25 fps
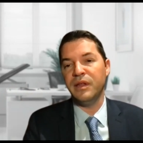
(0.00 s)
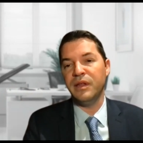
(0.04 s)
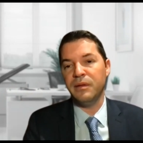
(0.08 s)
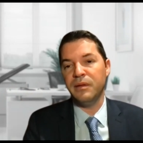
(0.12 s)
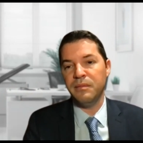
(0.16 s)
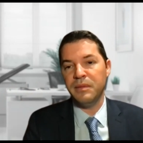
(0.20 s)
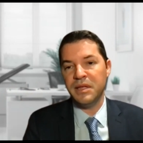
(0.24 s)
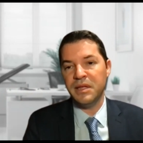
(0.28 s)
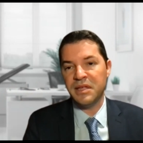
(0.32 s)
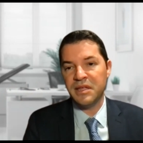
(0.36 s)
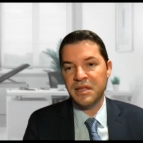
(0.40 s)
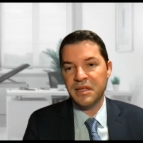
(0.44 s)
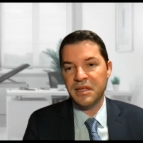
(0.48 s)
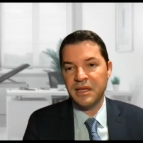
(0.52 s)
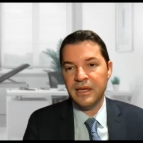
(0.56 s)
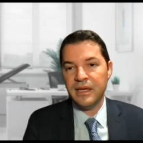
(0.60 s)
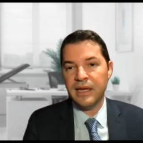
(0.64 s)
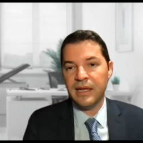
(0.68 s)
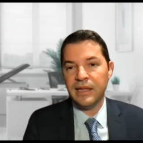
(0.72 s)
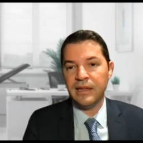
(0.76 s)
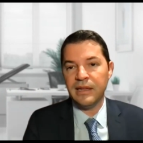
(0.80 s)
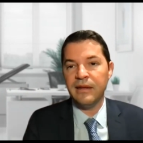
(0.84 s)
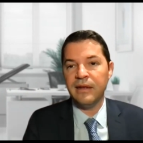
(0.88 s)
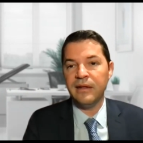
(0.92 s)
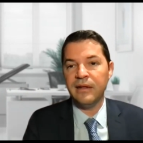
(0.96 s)
vitamin C
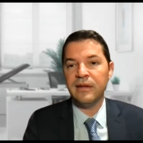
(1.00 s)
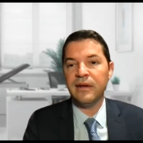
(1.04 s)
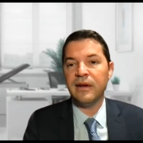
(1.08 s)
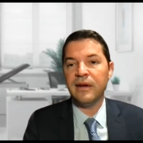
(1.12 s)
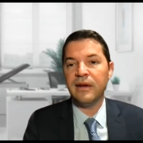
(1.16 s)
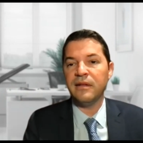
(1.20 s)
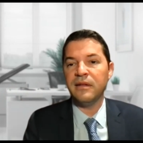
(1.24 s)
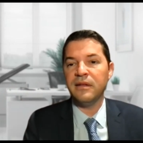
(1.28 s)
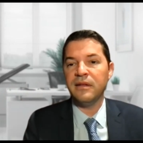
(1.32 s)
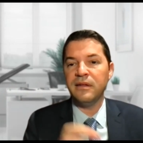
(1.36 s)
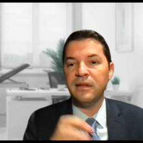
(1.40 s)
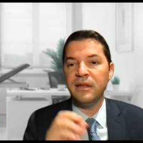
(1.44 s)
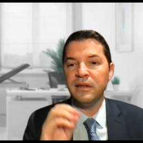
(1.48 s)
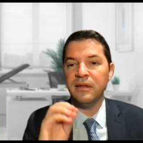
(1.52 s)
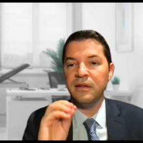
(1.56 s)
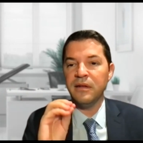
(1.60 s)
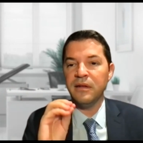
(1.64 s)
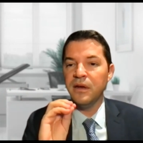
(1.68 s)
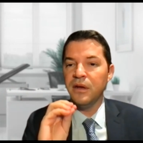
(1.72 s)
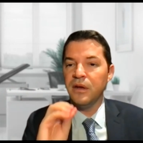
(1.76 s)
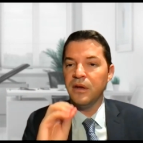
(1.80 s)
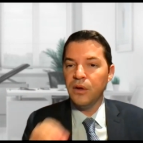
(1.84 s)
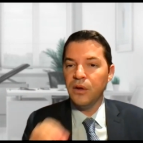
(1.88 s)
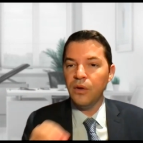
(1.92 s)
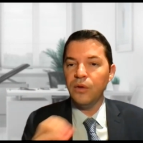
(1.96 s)
and the L-carnitine
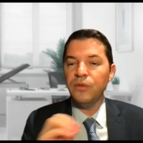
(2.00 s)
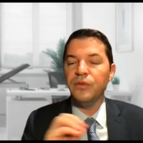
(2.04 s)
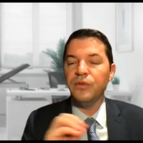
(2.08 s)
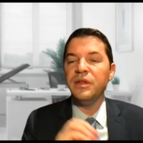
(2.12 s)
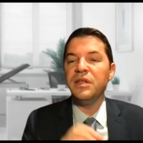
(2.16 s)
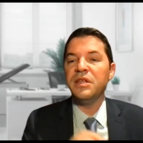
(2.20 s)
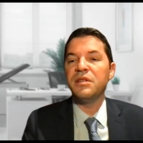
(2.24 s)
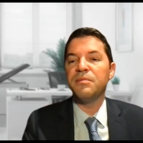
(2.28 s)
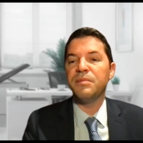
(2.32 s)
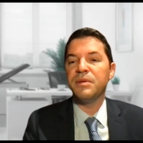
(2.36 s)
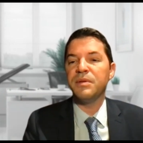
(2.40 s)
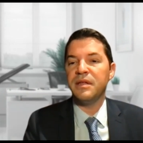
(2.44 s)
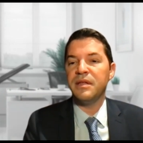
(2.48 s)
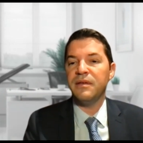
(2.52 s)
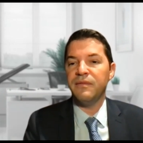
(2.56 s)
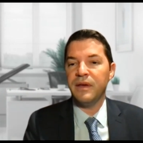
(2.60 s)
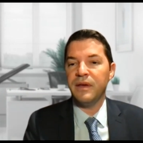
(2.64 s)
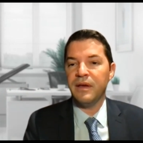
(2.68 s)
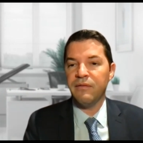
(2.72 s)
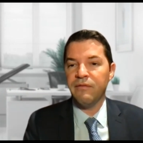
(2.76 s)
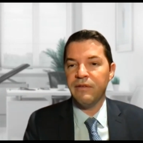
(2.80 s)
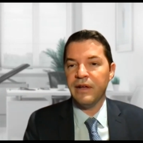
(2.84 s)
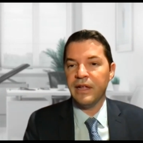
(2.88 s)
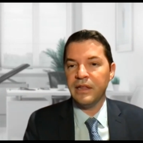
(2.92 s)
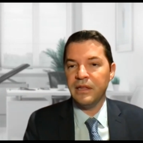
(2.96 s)
on this
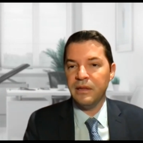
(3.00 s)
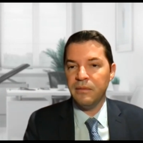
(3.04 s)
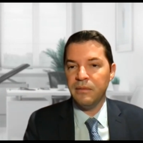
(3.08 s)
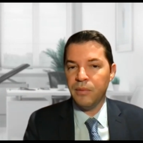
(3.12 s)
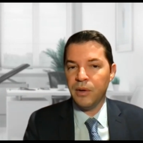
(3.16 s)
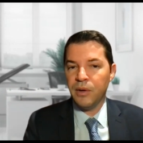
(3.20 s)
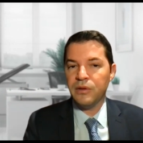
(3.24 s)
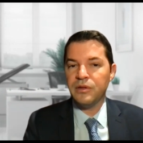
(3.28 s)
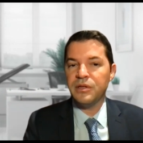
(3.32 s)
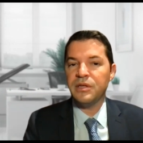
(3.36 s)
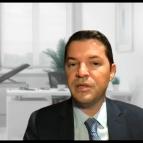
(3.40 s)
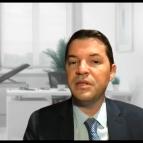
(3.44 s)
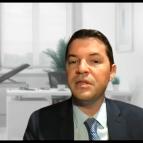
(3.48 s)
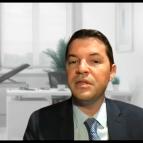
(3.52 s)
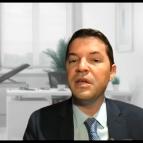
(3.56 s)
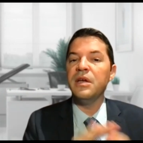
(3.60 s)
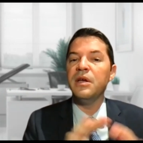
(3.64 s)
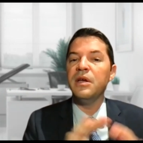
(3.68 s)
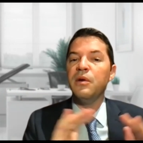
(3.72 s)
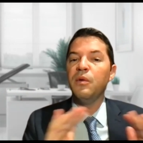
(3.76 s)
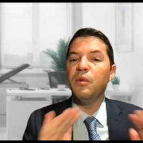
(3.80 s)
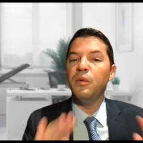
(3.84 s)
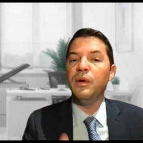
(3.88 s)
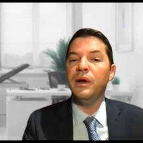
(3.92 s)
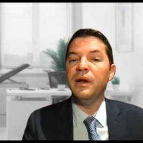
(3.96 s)
specific fat deposit
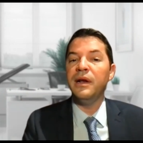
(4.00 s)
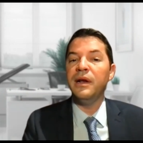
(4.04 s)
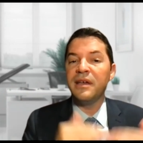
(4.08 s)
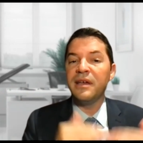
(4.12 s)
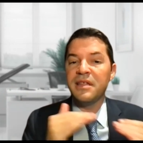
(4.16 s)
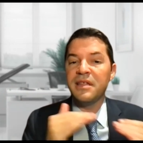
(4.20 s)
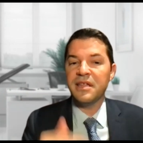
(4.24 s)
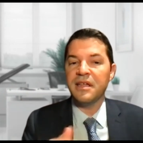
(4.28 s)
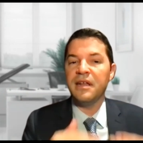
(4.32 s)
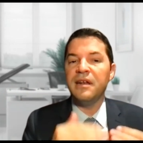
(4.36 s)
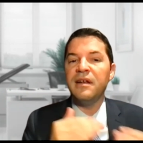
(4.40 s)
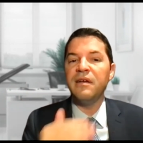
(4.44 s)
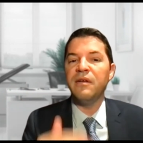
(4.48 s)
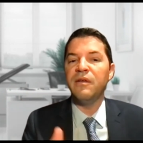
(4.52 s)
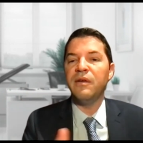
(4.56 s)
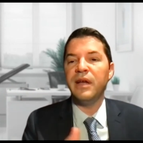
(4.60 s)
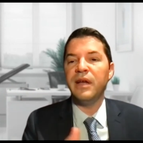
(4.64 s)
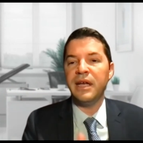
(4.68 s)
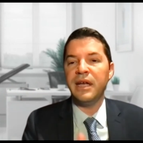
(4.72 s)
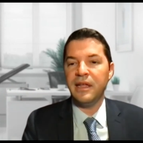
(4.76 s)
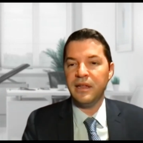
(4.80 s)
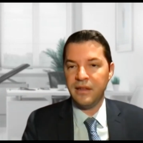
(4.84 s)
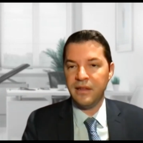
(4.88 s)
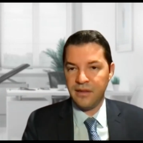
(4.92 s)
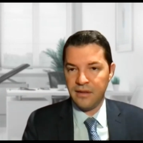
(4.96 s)
will
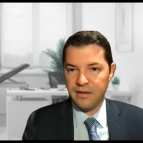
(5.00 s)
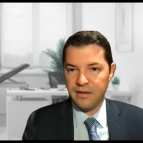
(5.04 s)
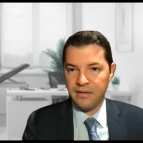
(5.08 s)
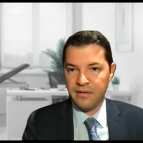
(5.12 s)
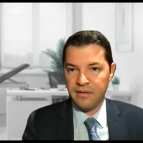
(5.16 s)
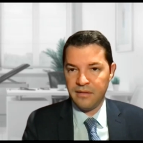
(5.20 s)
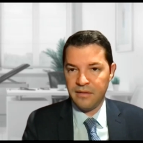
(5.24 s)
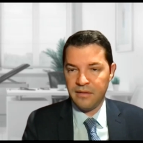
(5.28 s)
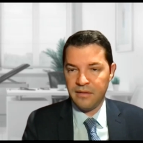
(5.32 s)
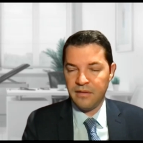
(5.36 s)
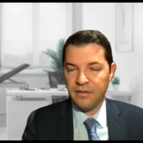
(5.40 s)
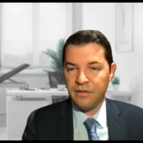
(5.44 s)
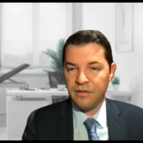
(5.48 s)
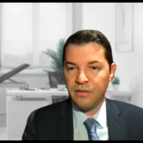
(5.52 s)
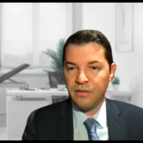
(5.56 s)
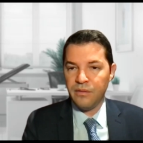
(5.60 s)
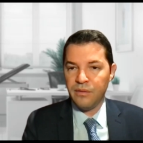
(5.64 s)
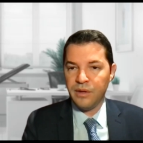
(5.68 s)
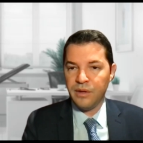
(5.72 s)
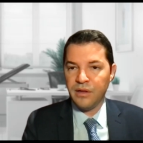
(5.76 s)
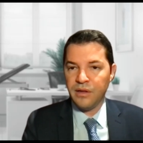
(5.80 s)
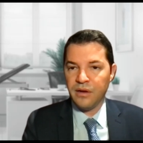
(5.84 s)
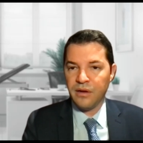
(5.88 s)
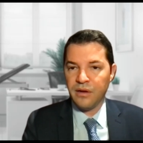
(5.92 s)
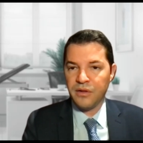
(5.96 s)
accelerate uh, the
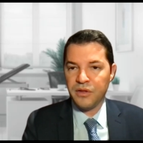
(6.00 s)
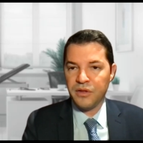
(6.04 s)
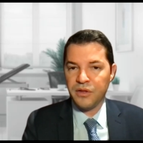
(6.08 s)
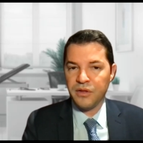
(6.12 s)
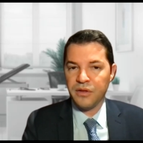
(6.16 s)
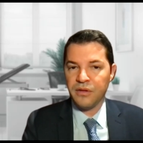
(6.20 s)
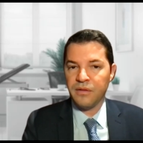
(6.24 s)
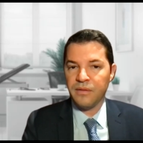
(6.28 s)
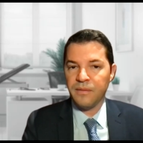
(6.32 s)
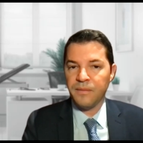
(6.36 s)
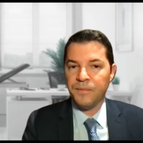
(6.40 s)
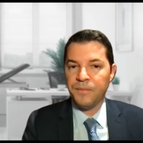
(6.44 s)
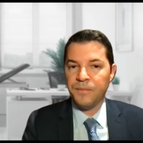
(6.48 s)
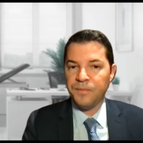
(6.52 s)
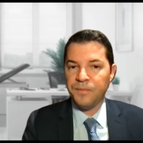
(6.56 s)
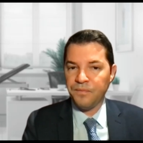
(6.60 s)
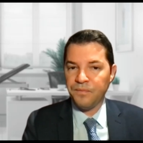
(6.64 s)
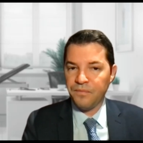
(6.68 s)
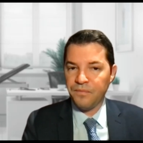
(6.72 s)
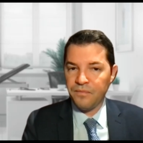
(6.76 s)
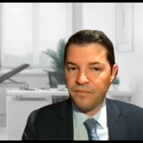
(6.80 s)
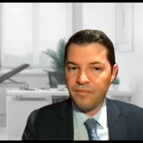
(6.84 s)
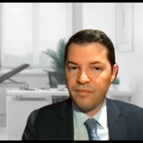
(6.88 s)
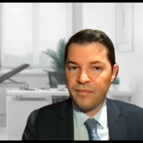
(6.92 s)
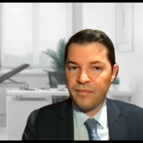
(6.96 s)
reduction.
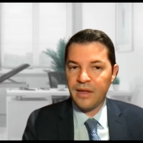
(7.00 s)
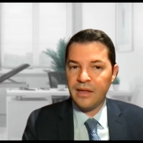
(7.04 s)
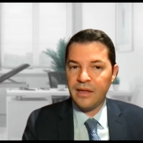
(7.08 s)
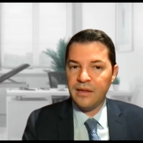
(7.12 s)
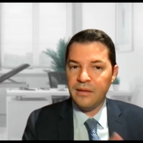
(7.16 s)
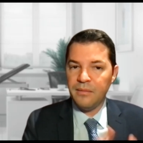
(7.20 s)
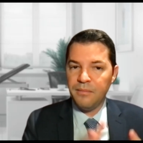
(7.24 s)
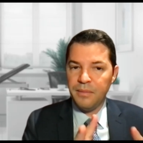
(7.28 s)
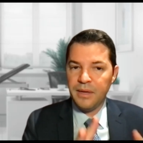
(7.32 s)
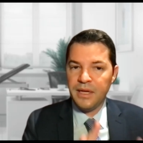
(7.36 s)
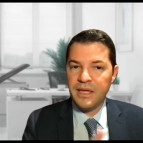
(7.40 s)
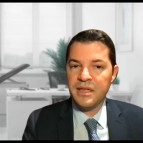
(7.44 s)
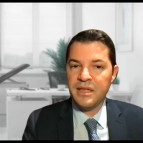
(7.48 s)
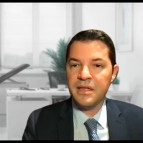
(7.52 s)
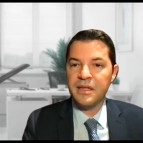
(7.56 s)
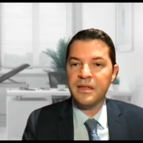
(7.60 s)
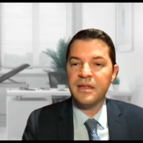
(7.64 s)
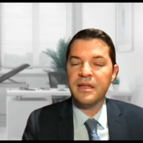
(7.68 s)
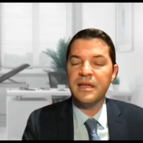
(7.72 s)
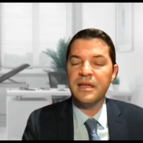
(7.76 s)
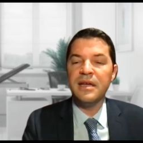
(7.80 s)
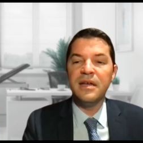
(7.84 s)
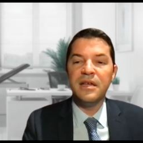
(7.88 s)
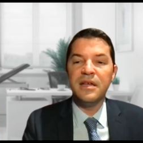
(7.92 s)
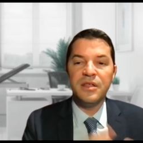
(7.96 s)
Mm? And the
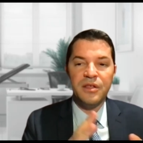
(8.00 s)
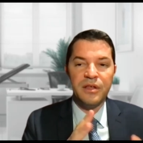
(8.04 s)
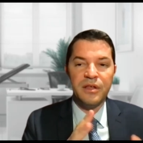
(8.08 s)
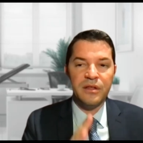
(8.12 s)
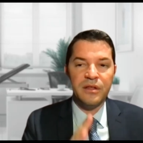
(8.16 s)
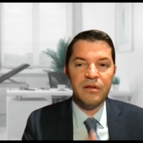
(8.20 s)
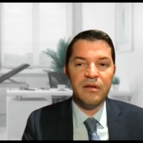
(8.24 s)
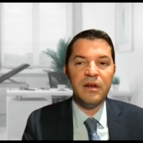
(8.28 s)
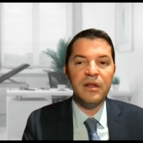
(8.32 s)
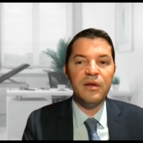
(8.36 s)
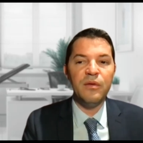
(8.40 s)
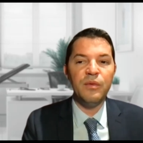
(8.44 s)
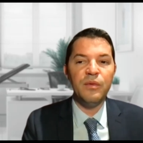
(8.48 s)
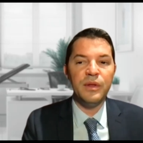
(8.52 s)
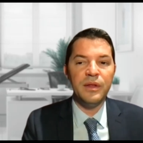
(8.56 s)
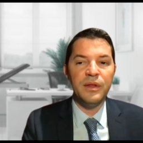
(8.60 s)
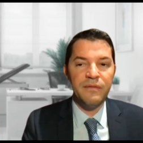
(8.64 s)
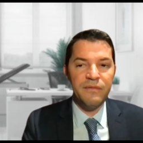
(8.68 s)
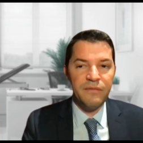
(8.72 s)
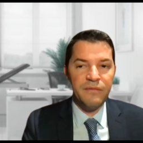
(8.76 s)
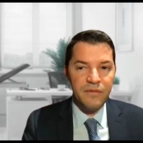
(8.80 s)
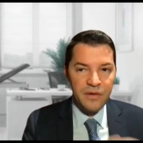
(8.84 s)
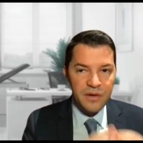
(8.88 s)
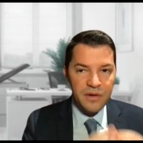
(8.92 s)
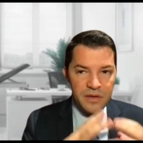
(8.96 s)
patient, generally with the
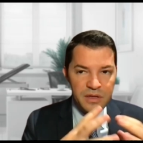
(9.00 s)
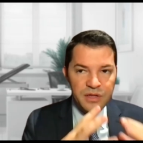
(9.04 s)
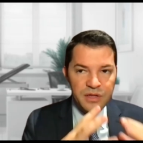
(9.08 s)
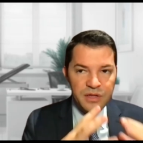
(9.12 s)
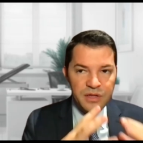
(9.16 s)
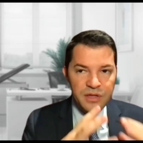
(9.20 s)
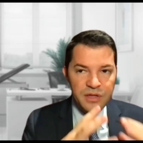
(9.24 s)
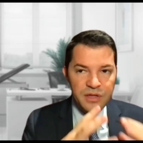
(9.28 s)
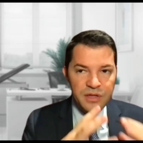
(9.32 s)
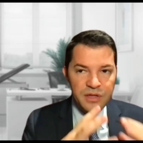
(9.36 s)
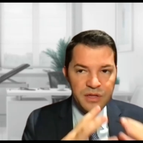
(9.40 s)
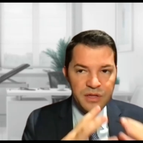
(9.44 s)
first